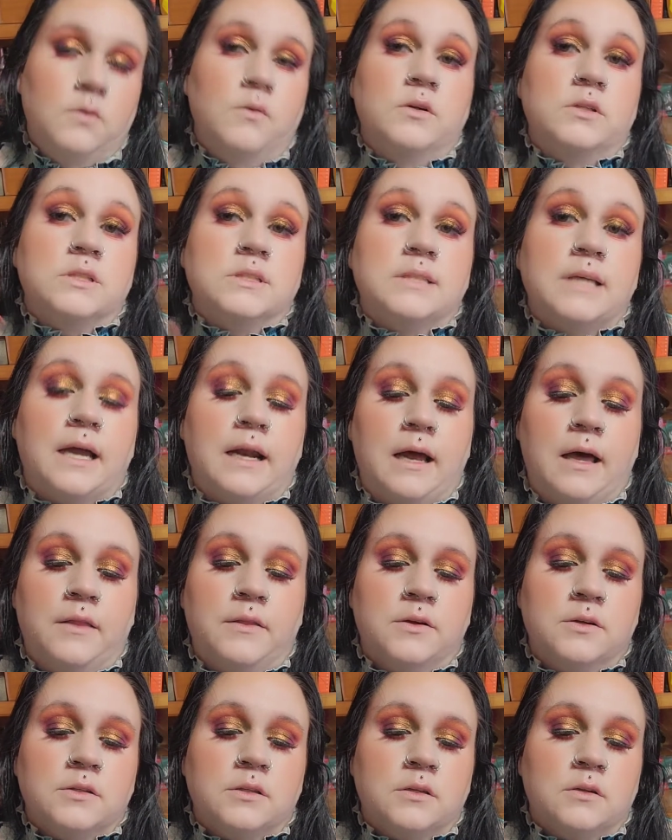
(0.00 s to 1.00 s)
which is that
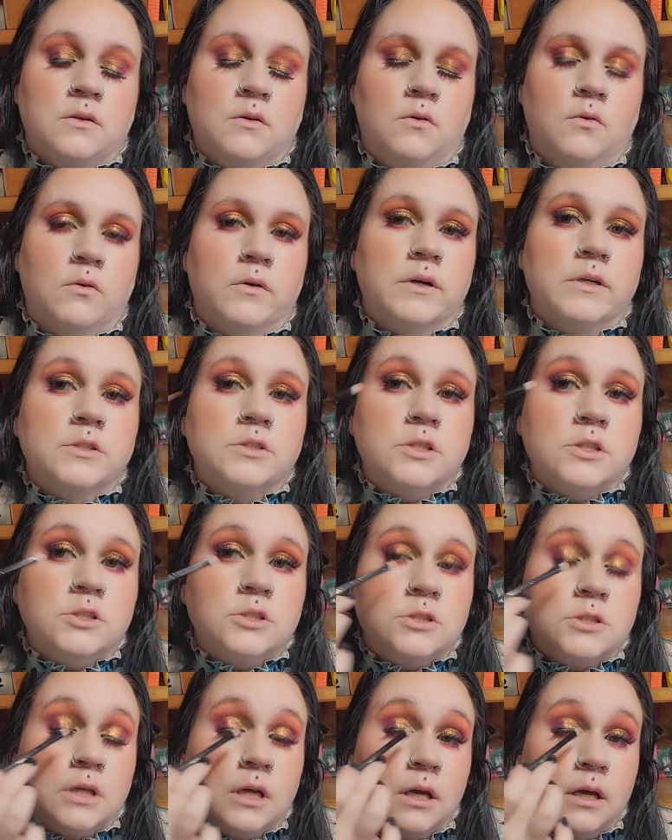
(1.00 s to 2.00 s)
other little
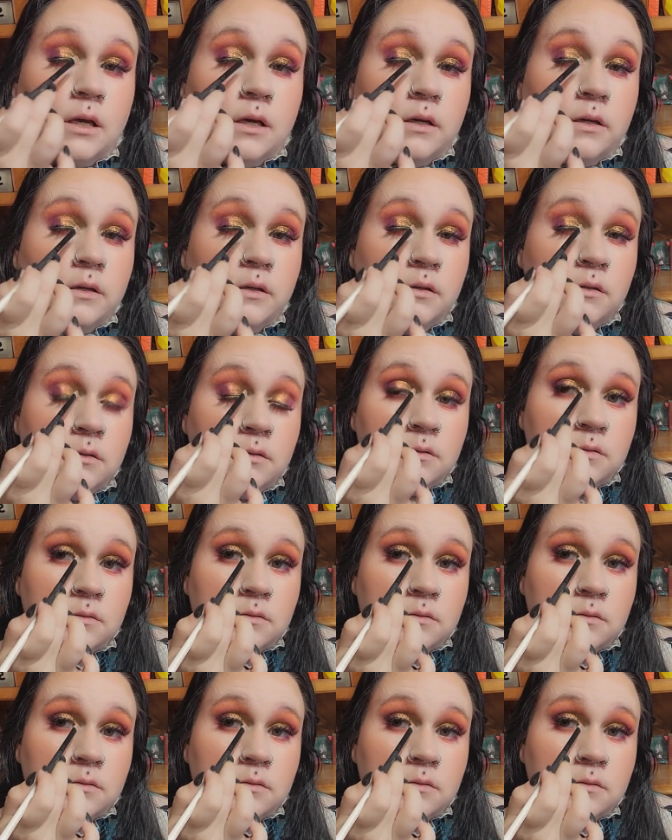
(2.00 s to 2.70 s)
orangish shade.